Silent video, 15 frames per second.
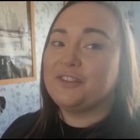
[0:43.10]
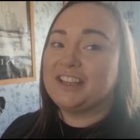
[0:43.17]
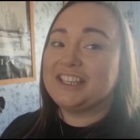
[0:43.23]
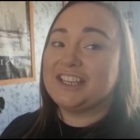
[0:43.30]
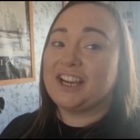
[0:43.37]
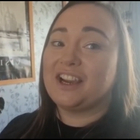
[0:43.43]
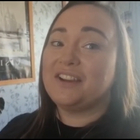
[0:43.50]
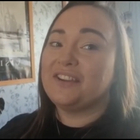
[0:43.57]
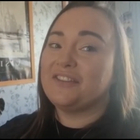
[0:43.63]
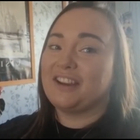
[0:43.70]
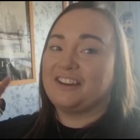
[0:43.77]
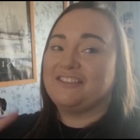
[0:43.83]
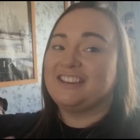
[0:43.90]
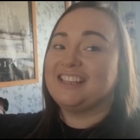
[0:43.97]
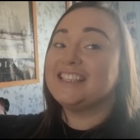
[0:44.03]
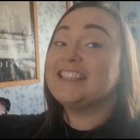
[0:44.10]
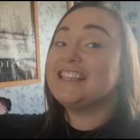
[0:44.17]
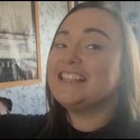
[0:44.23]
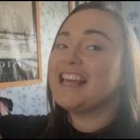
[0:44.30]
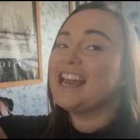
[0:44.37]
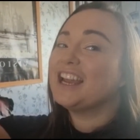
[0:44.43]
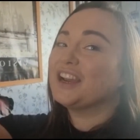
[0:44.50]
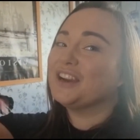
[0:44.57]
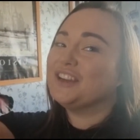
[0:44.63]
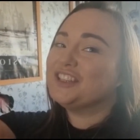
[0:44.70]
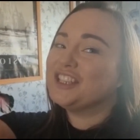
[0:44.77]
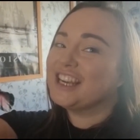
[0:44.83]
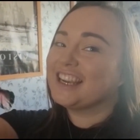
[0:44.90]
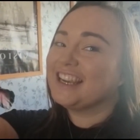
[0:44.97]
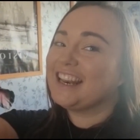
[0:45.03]
video. If you haven't already seen that, go
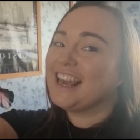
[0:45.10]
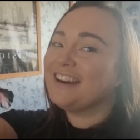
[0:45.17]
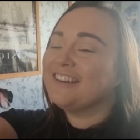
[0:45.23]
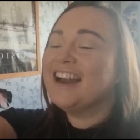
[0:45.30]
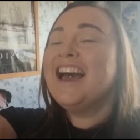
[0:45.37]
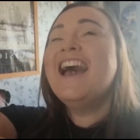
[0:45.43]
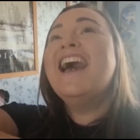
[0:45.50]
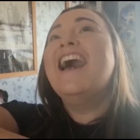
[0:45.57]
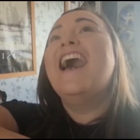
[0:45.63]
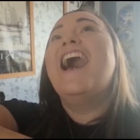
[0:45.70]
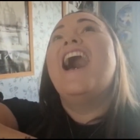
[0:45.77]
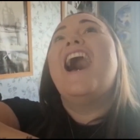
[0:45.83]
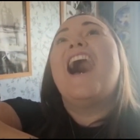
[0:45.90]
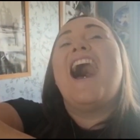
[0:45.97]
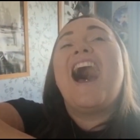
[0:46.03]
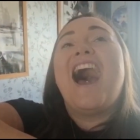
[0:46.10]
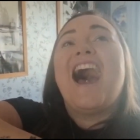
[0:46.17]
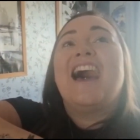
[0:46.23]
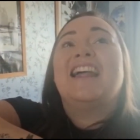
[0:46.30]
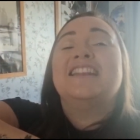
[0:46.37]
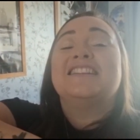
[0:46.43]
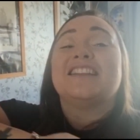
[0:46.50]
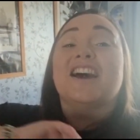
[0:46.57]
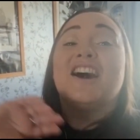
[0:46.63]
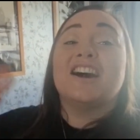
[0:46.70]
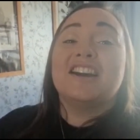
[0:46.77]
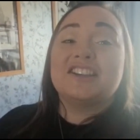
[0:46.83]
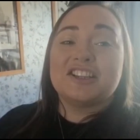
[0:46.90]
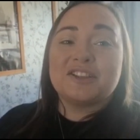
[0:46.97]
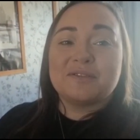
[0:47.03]
check it out. And
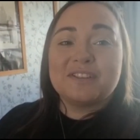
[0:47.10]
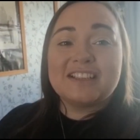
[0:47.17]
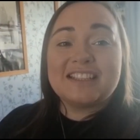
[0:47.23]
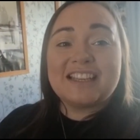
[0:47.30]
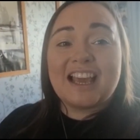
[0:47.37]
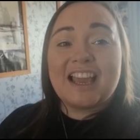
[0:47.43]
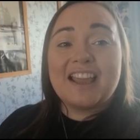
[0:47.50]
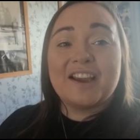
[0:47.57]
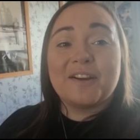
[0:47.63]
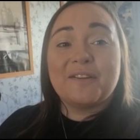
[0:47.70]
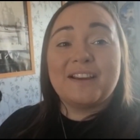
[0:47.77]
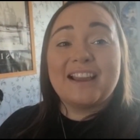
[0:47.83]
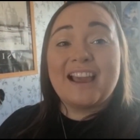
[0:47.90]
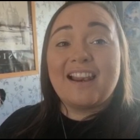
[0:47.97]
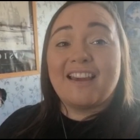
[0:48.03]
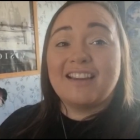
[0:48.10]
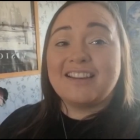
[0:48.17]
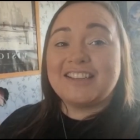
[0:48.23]
I just want to say a quick hello to